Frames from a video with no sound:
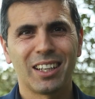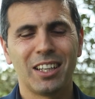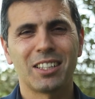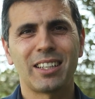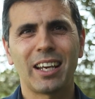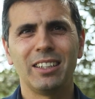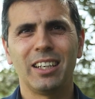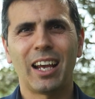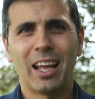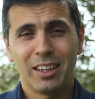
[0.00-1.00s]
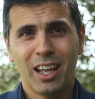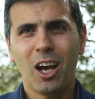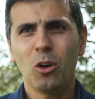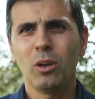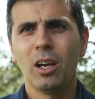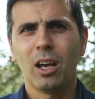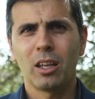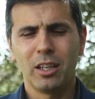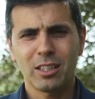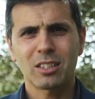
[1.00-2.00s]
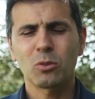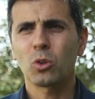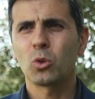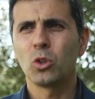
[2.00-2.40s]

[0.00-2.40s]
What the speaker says: this technique, and now this